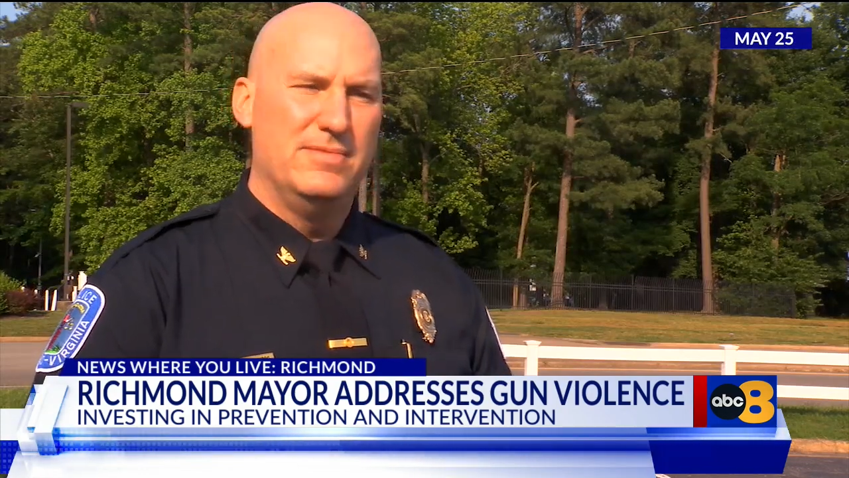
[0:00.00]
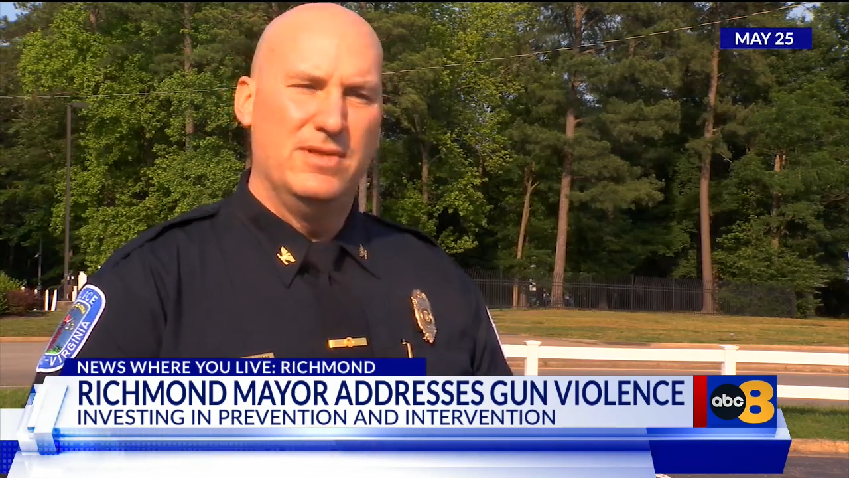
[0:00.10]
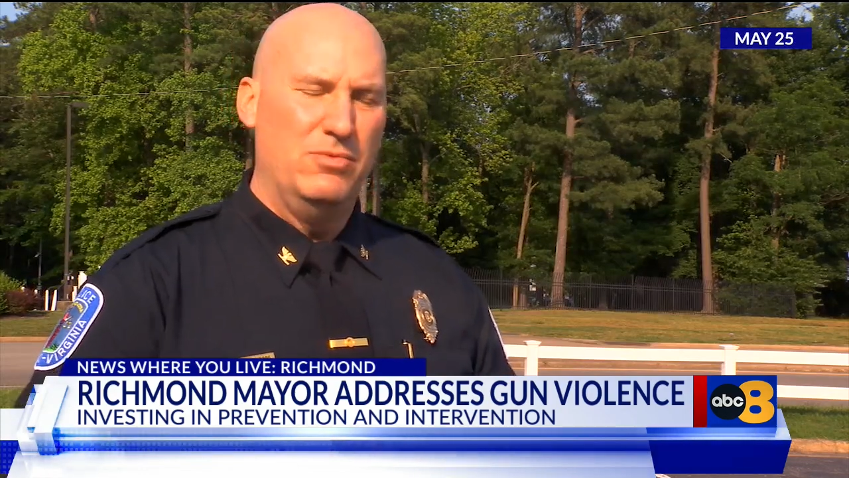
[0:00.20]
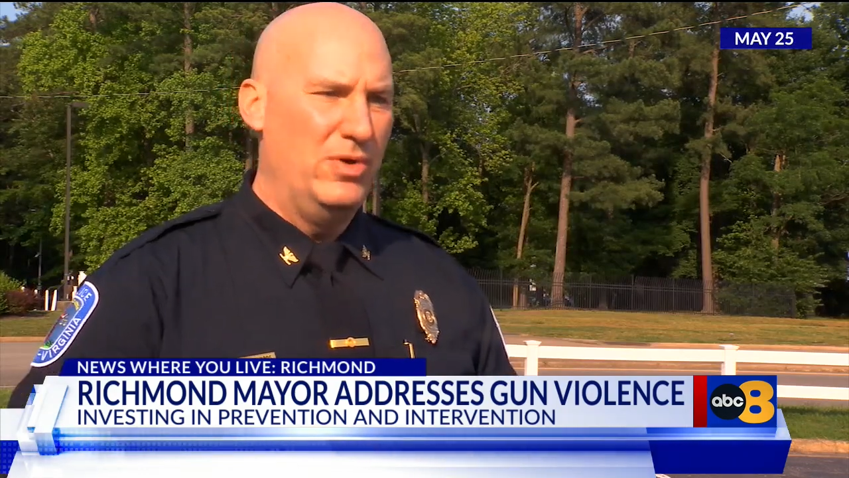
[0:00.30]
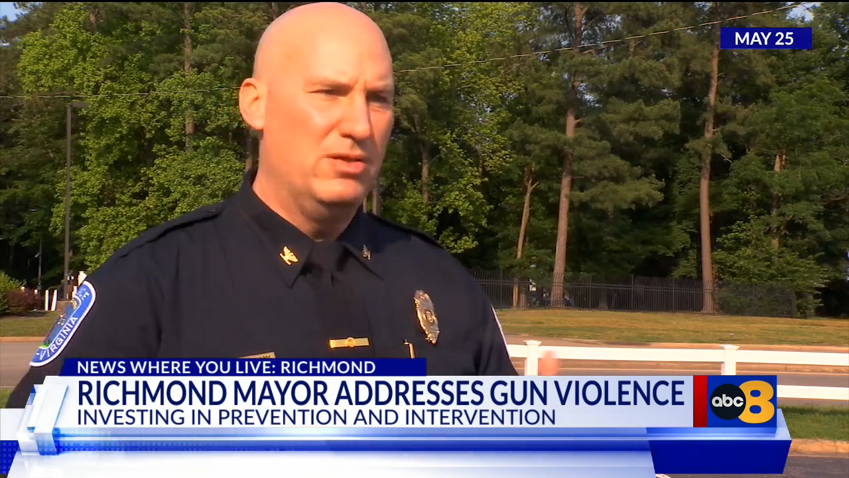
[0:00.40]

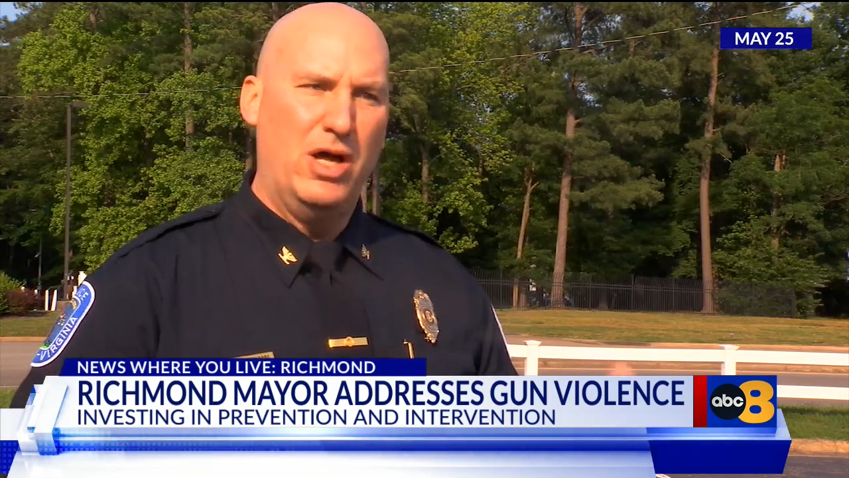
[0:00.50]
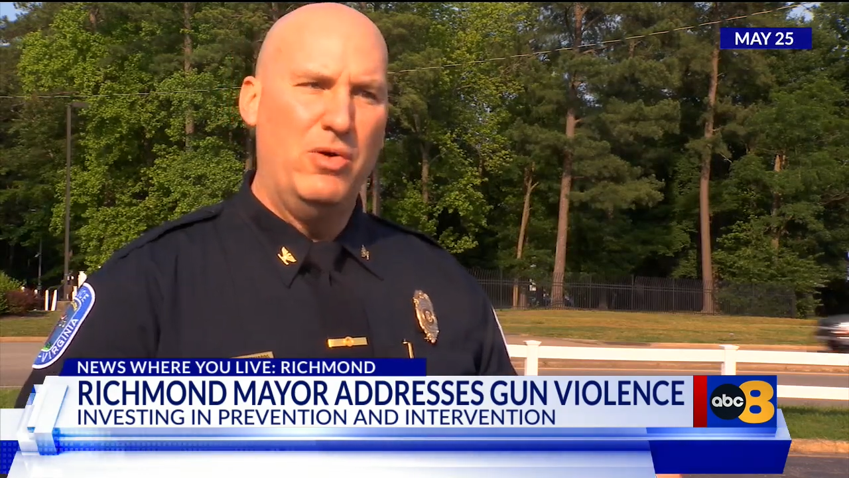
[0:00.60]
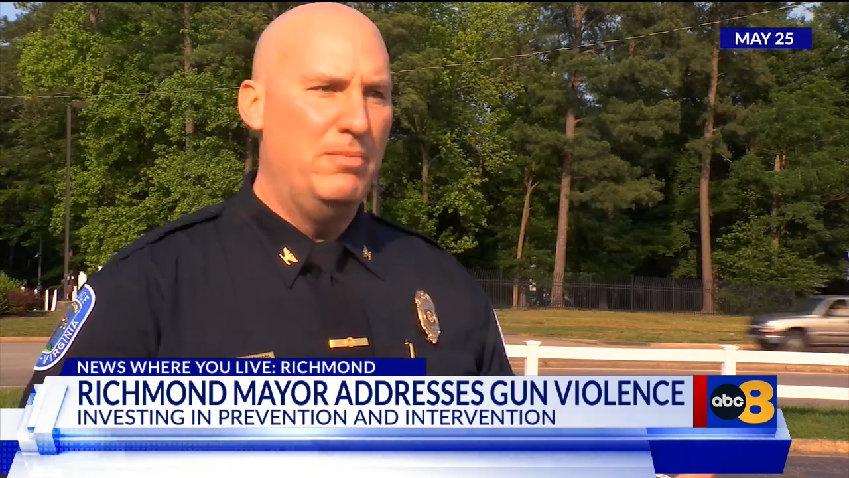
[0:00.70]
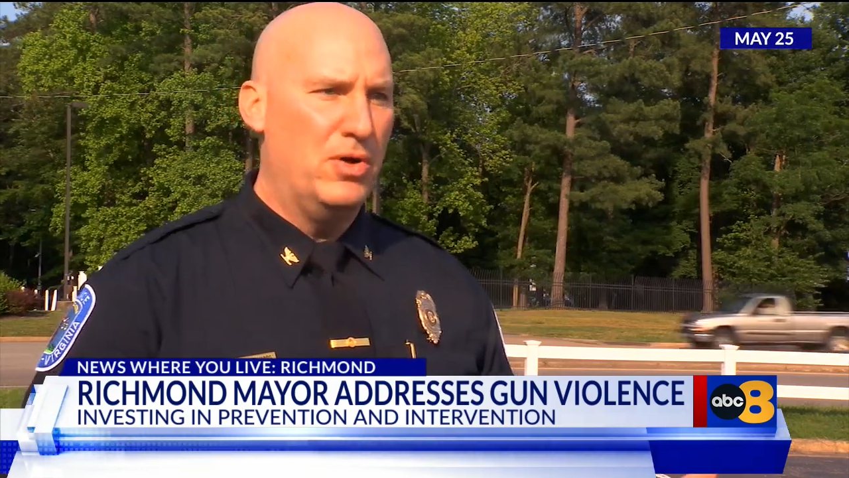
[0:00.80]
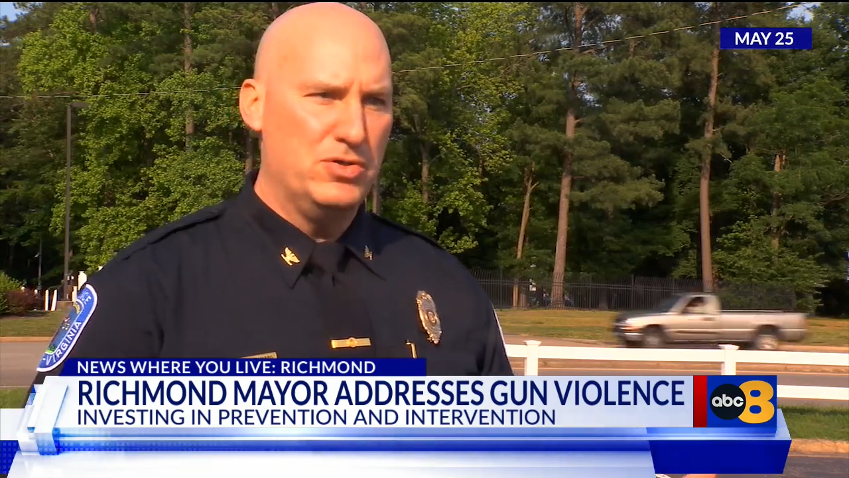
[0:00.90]
with low
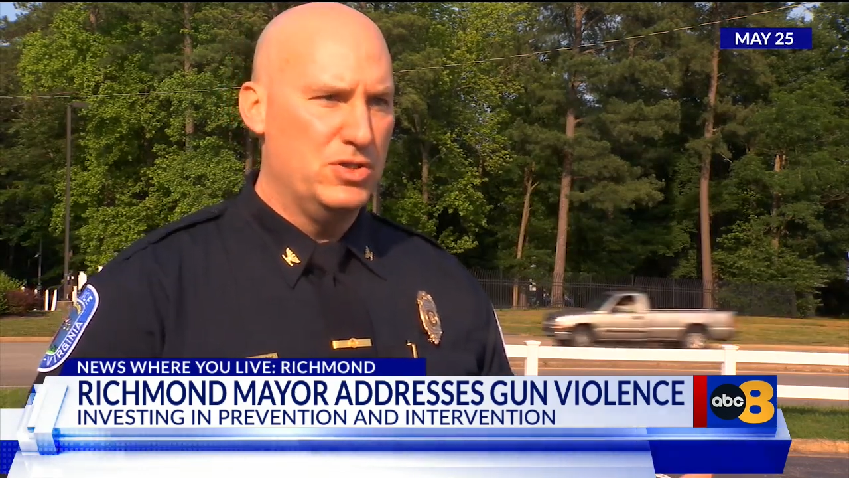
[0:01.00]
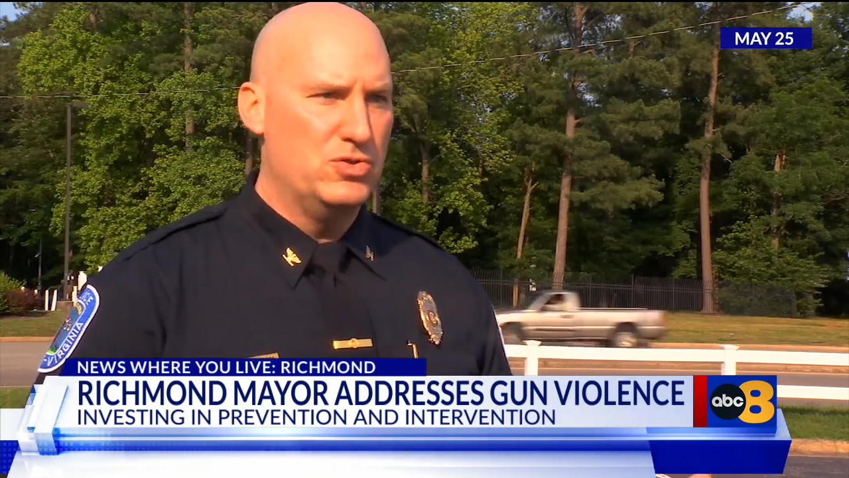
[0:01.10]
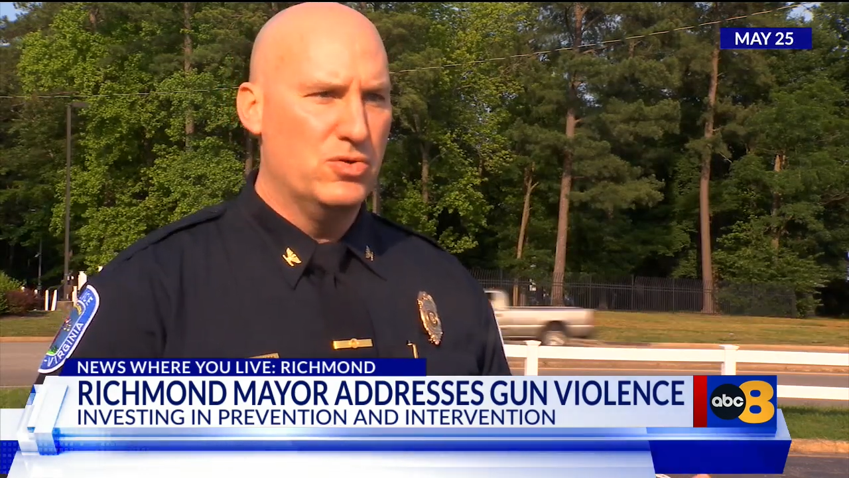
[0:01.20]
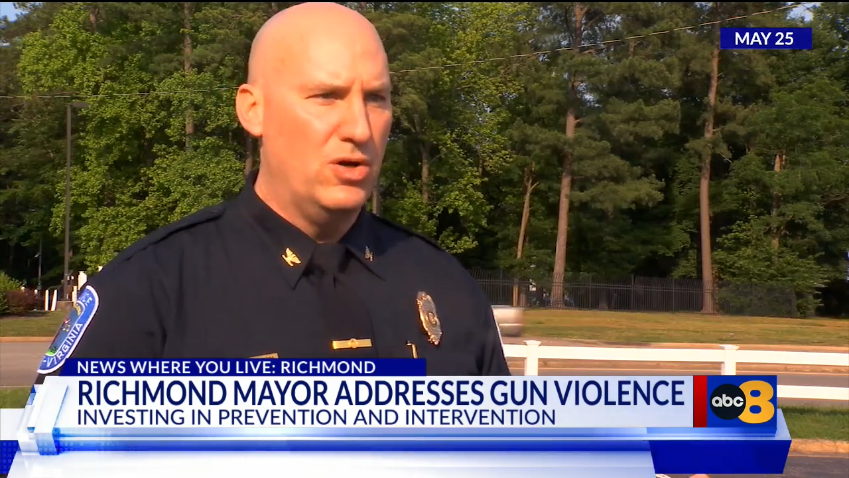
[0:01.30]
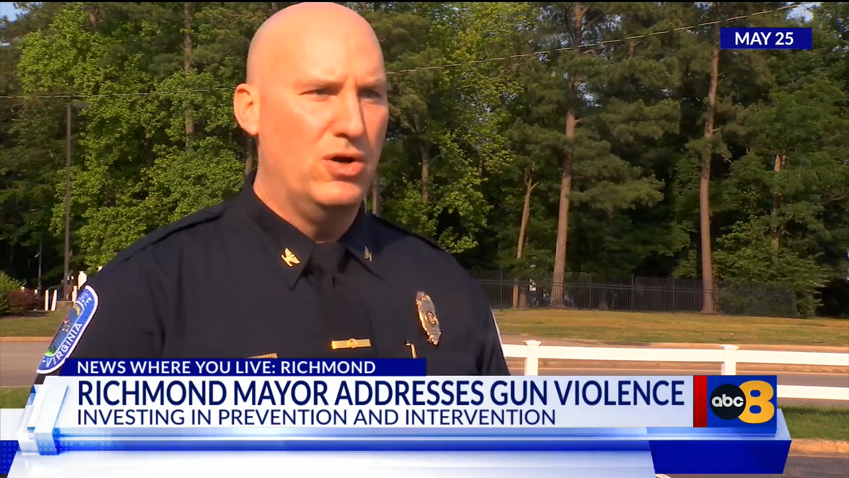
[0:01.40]
impulse
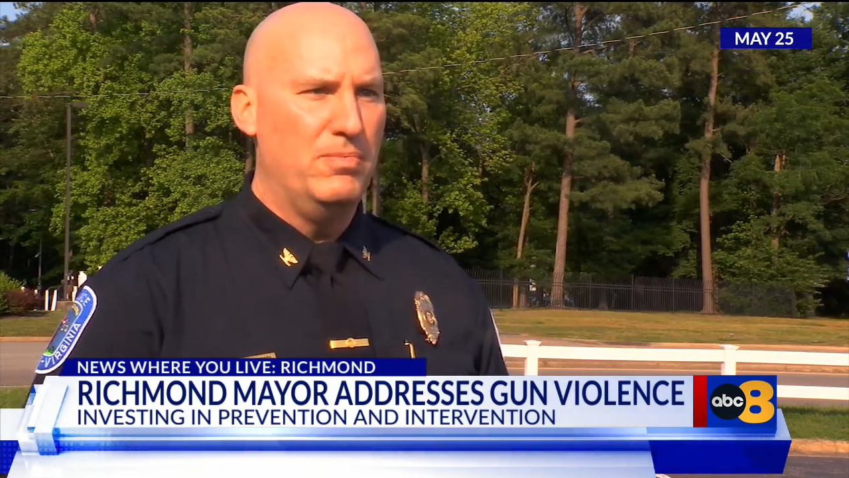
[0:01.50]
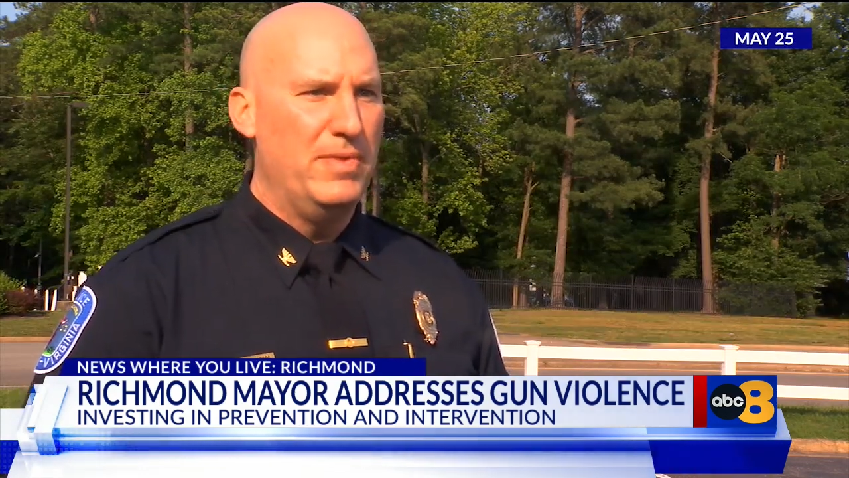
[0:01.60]
control,